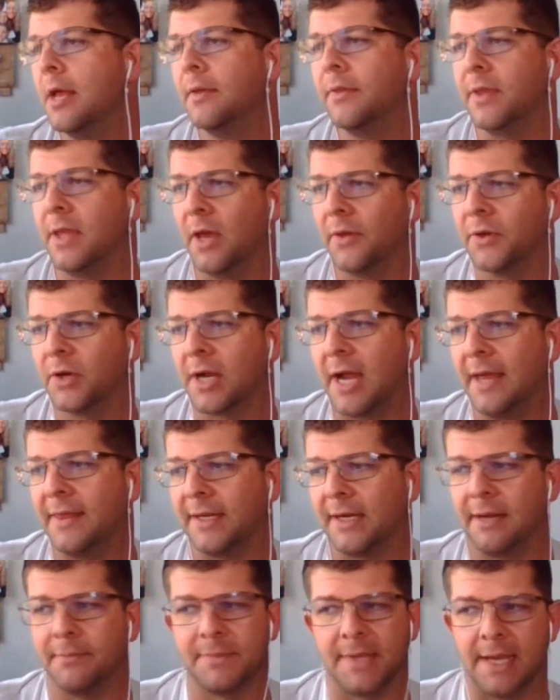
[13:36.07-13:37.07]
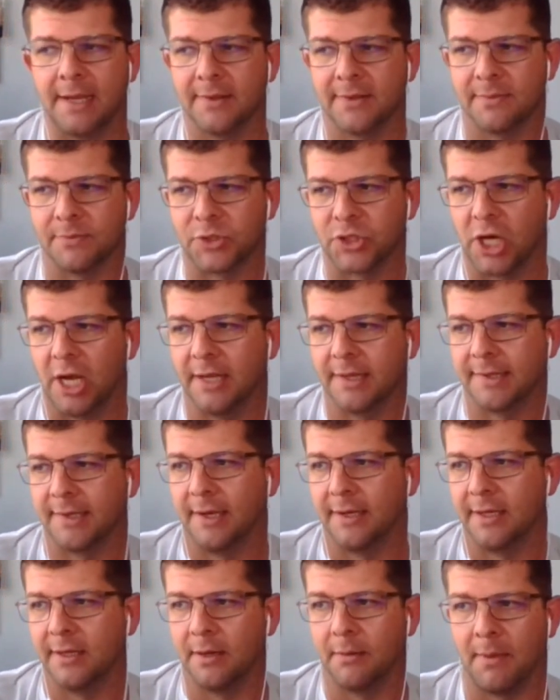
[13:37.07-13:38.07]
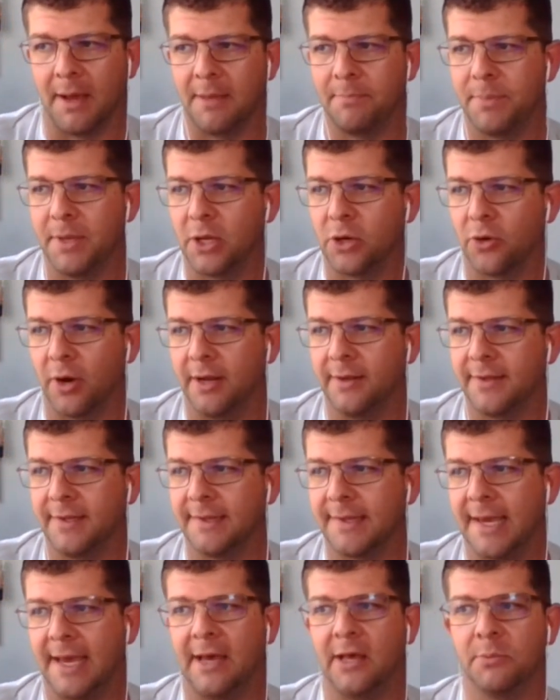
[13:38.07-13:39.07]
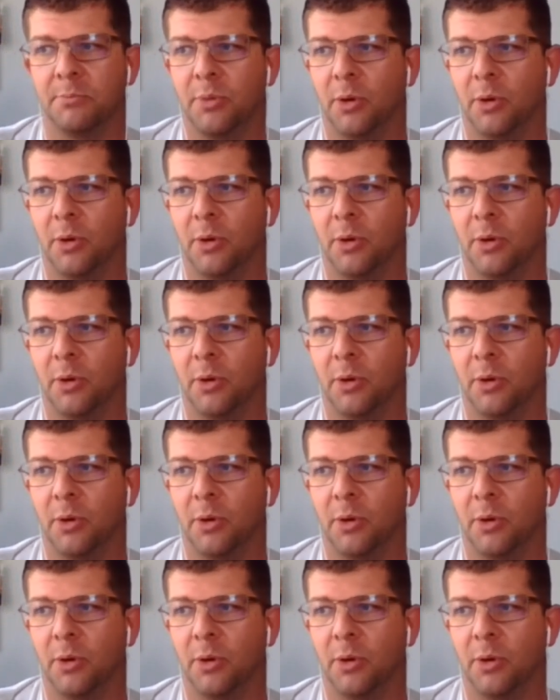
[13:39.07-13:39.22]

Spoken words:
The other guy that I'm taking some shots on, and it might be crazy town,